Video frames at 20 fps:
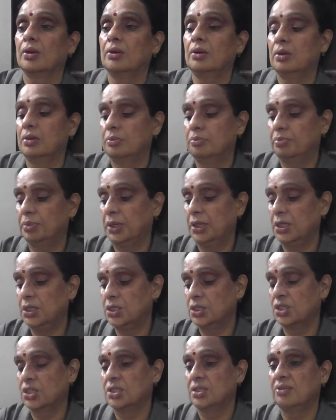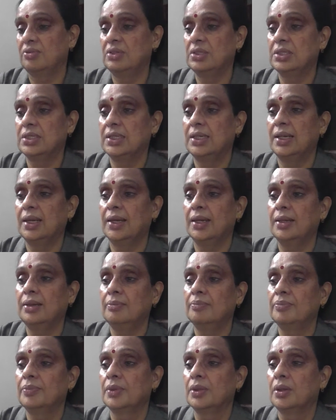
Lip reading: on page 79.